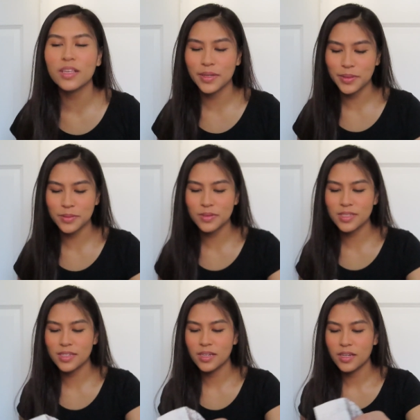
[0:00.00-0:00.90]

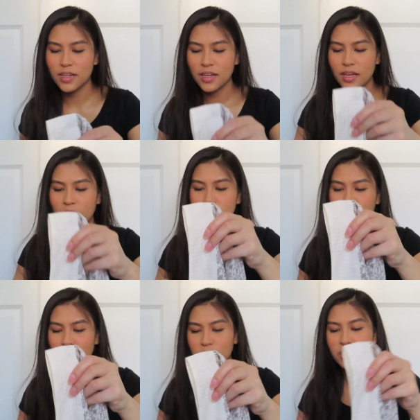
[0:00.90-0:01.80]
cute. It's
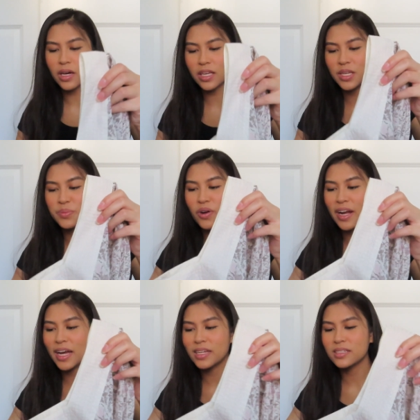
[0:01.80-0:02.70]
from Lucky
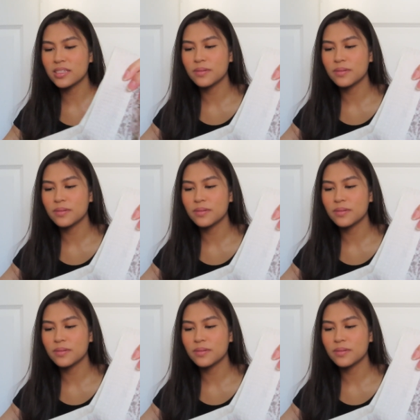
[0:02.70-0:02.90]
Brand